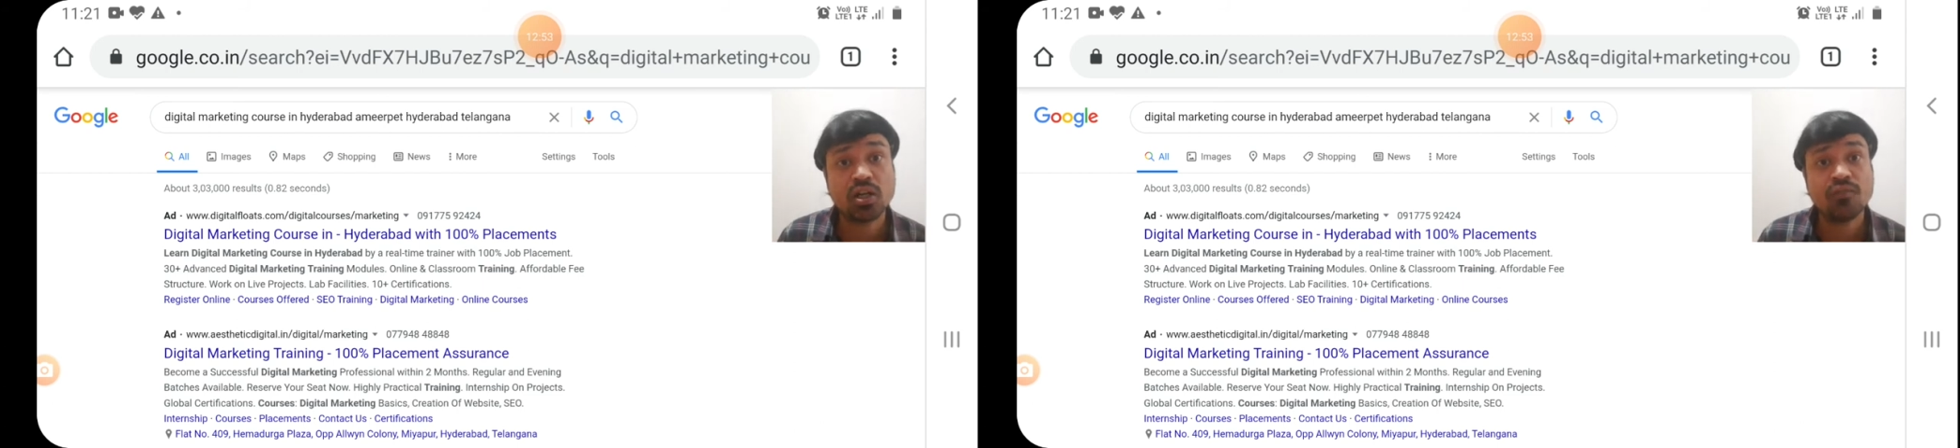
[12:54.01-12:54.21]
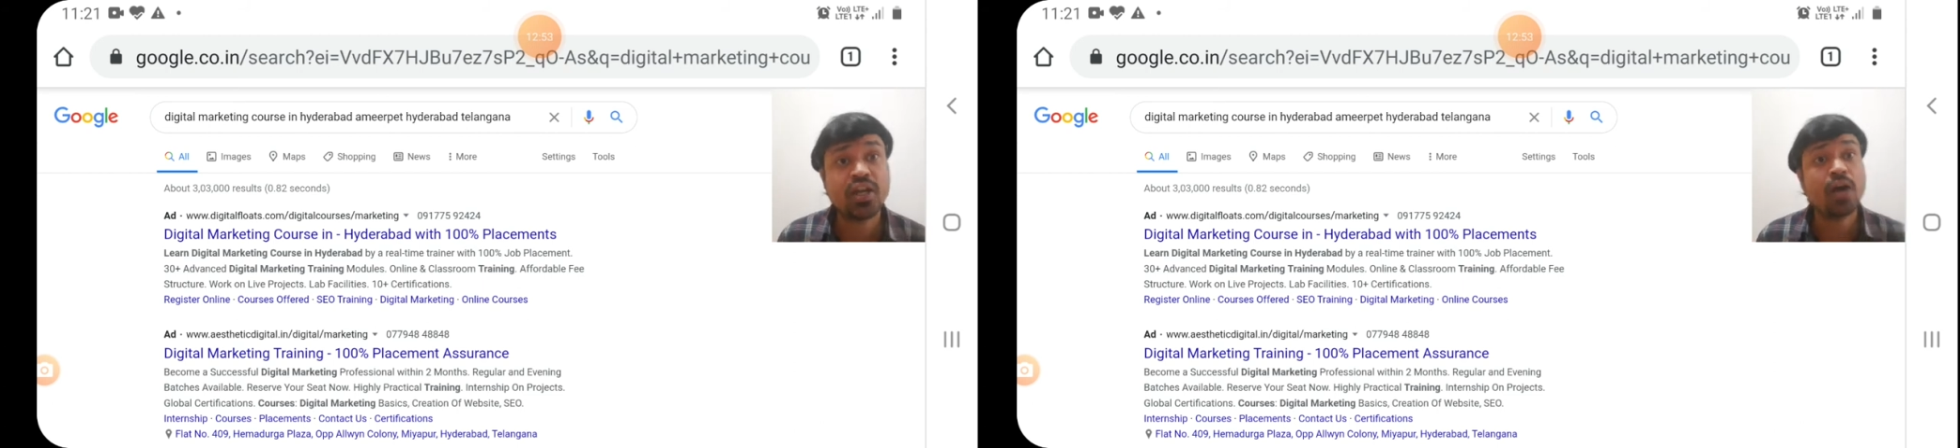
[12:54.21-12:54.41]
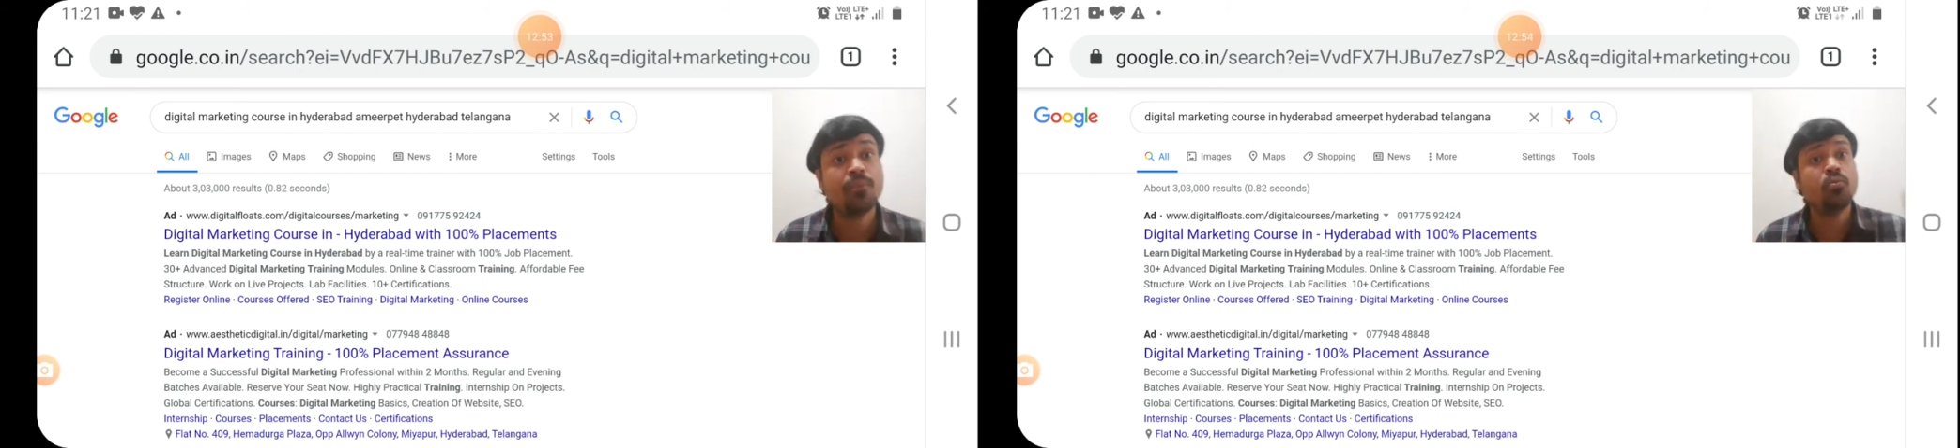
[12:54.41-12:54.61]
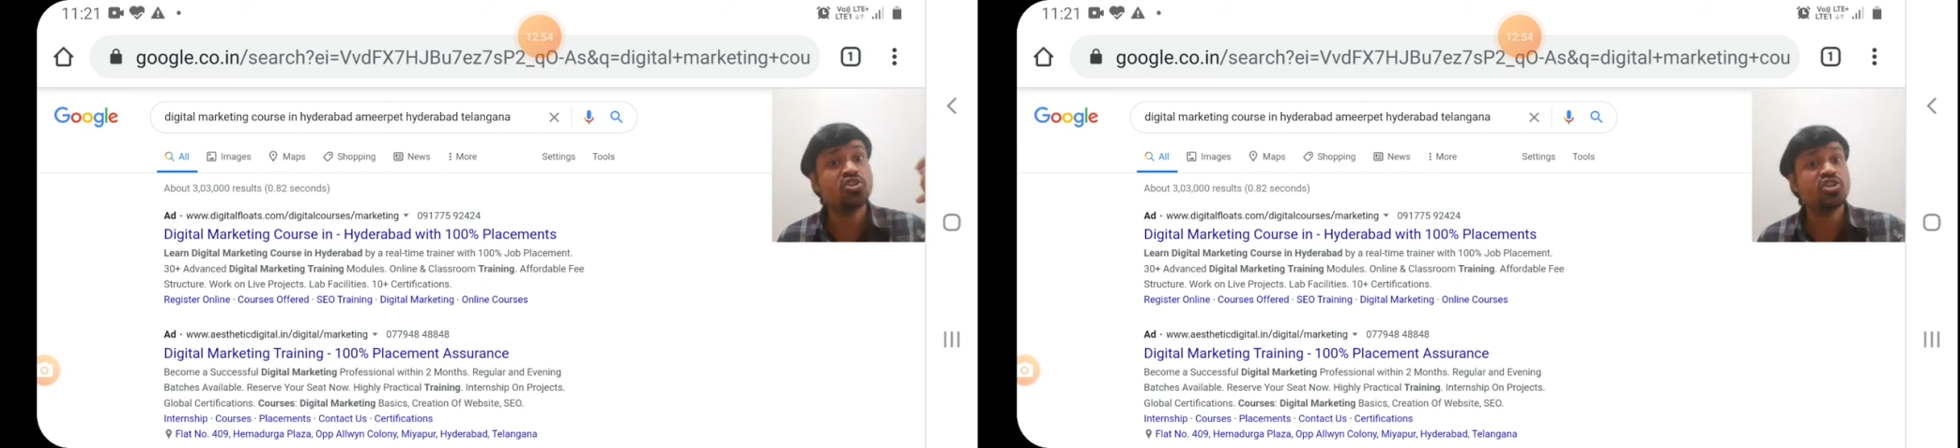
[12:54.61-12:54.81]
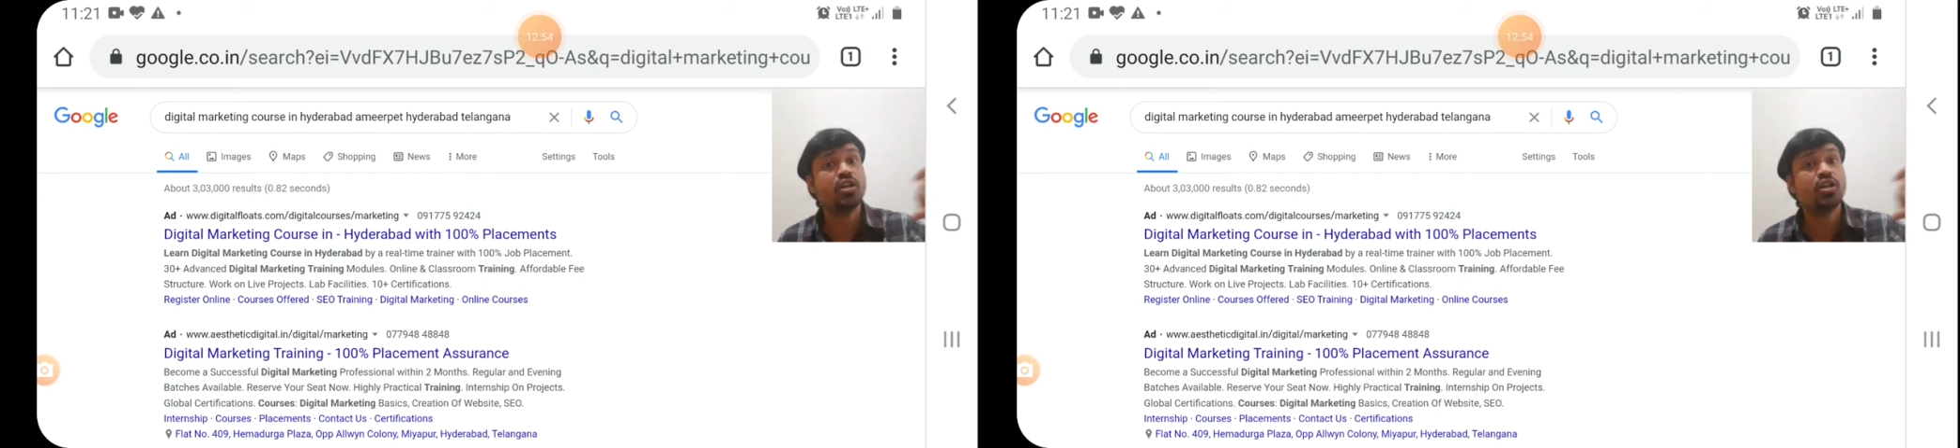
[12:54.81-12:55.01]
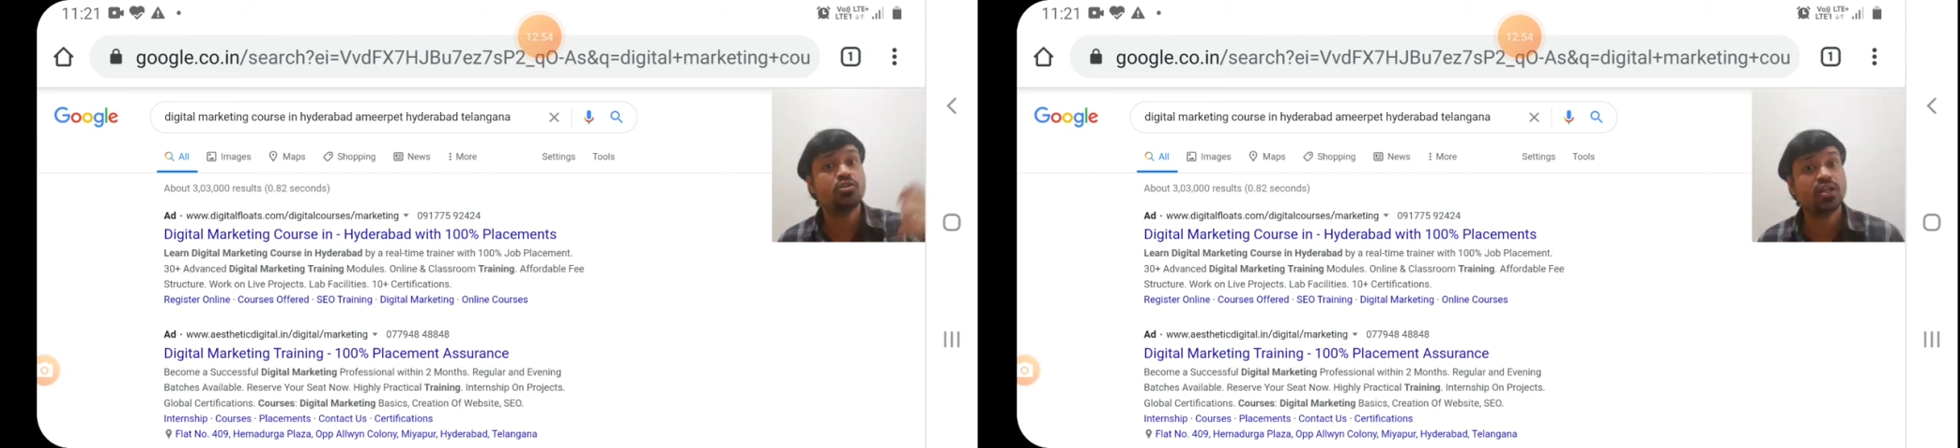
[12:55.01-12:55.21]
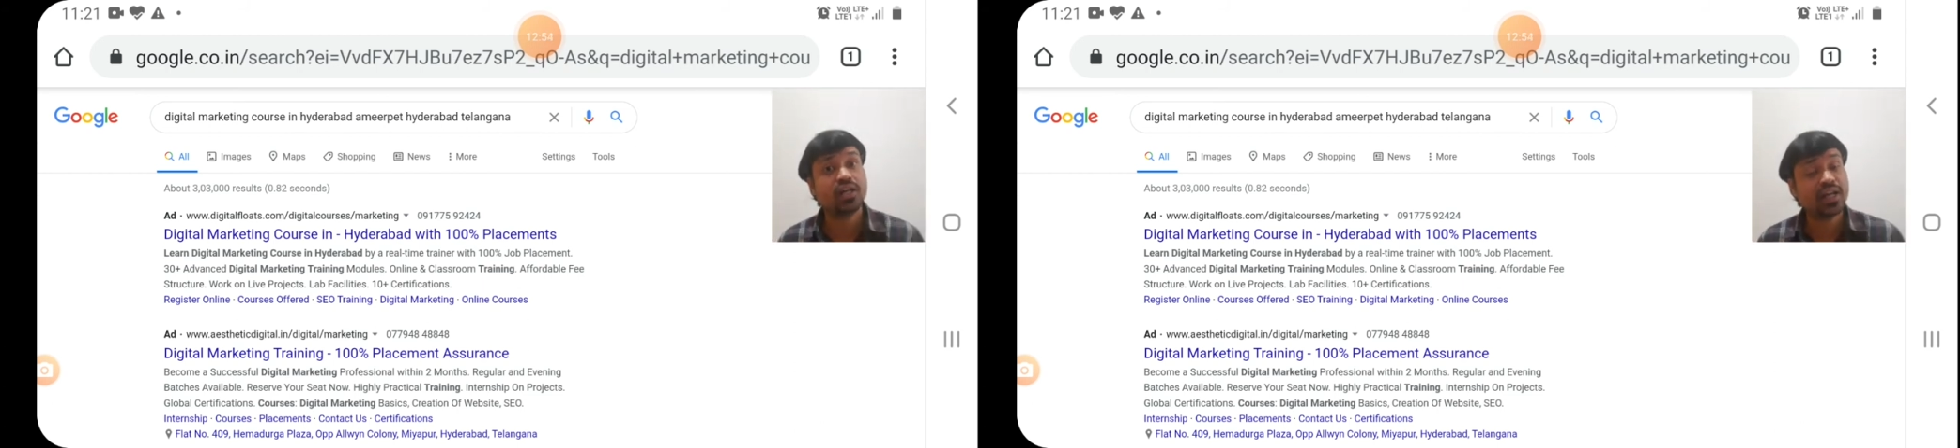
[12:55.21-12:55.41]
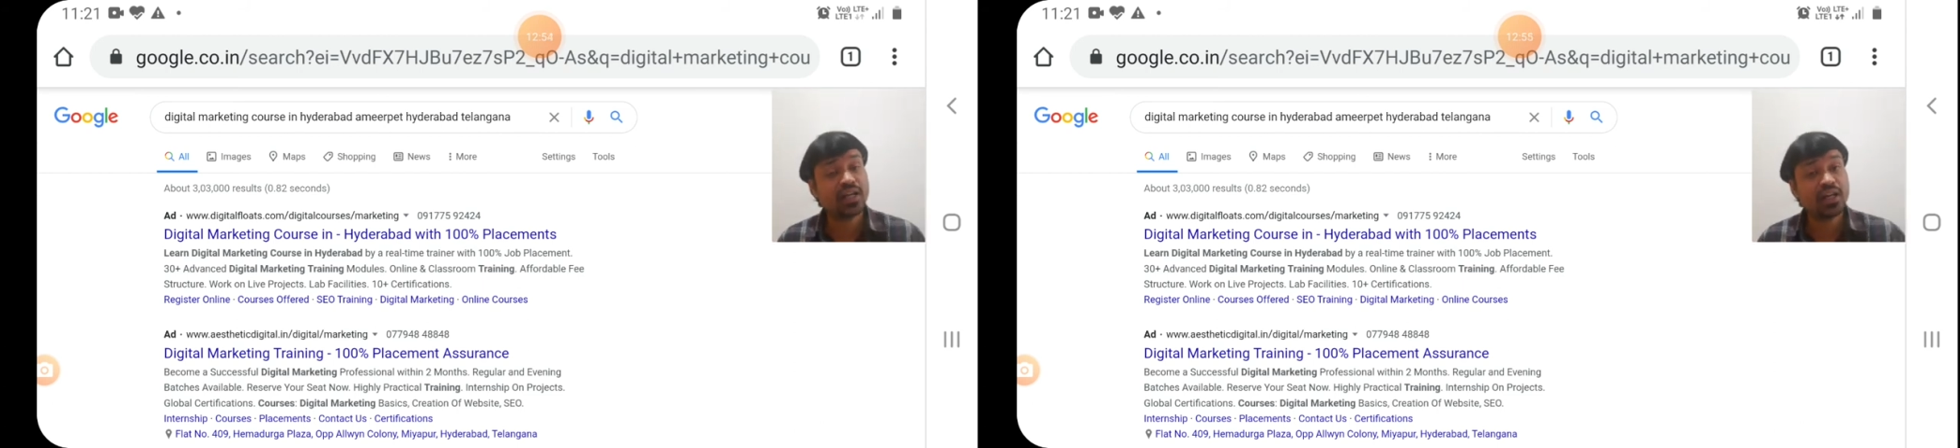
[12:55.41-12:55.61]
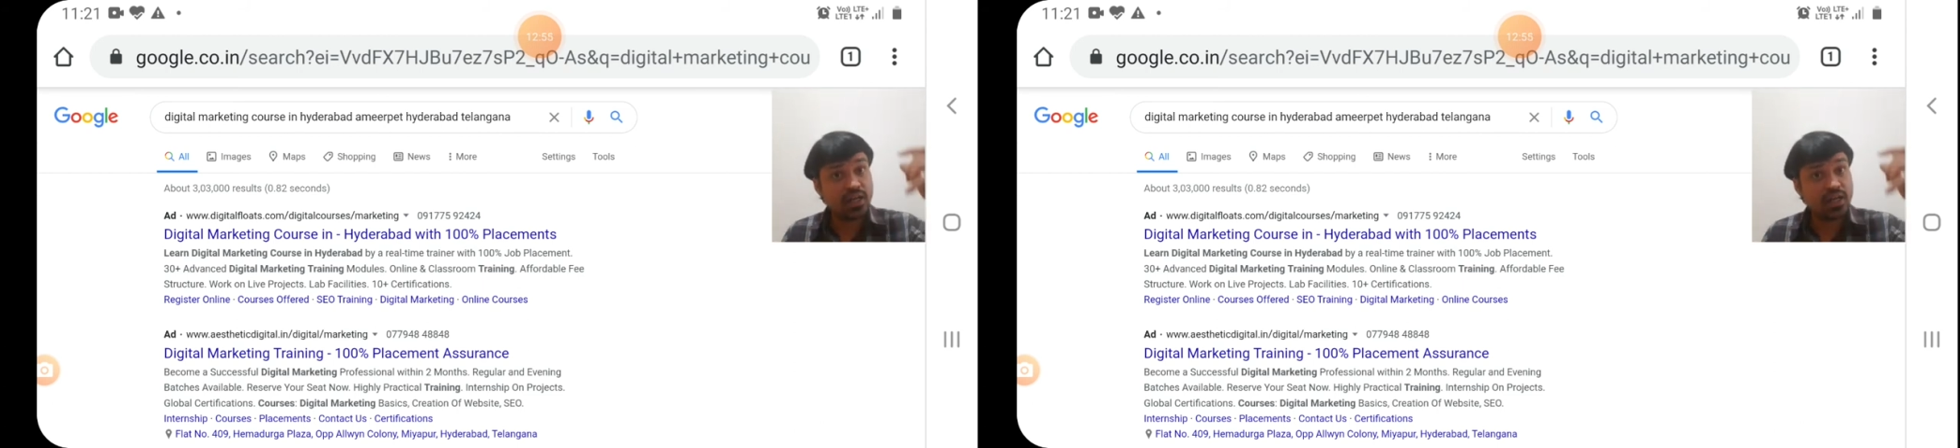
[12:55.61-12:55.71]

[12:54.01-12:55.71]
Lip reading: we have posted a new thing like